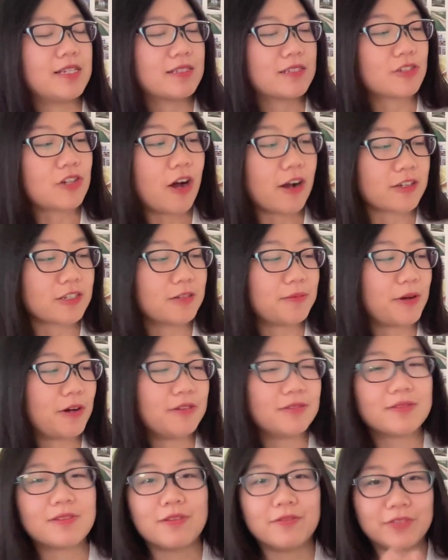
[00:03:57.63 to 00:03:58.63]
talks
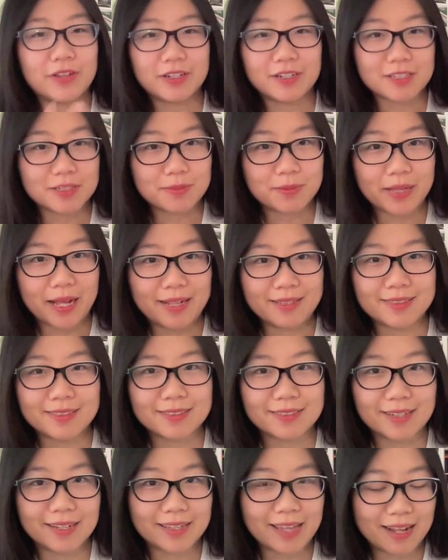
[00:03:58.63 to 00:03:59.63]
about various
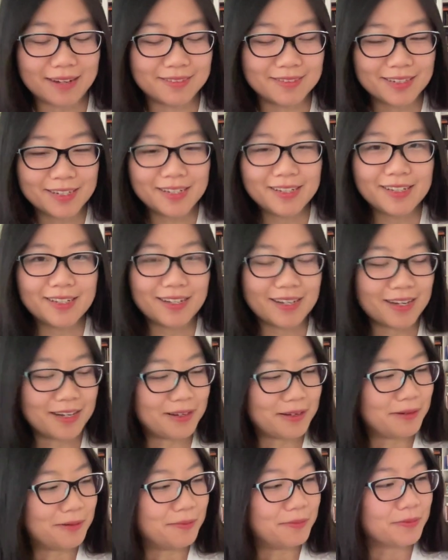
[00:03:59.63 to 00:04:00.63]
plants again.
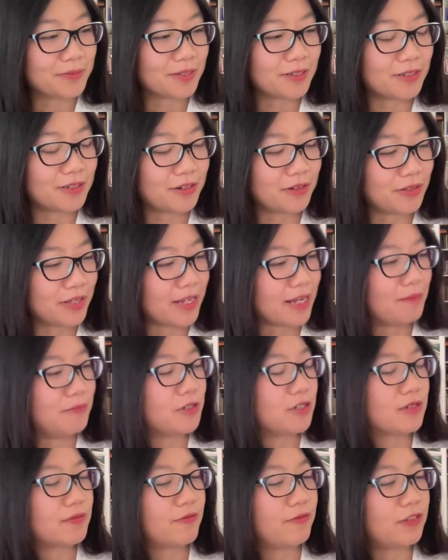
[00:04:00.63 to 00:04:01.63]
Like I'm
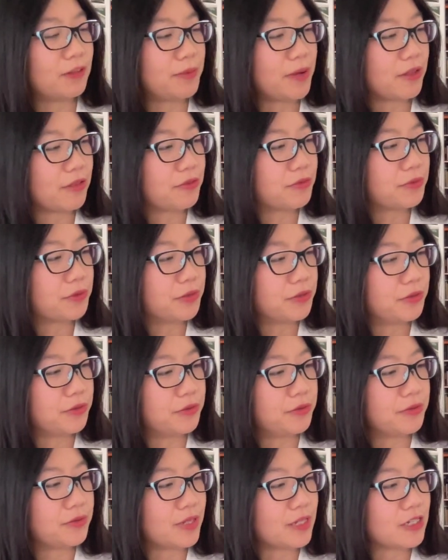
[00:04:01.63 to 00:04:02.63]
just flipping
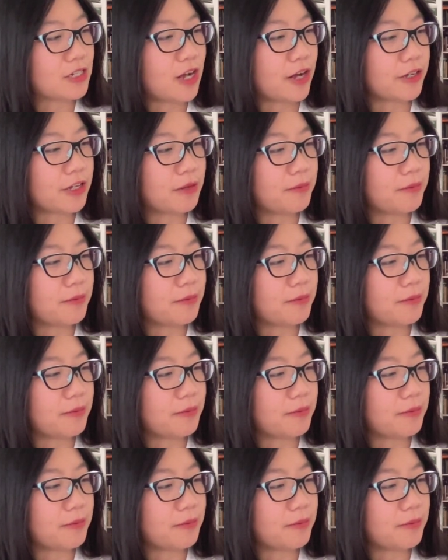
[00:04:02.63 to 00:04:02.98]
through. It's talking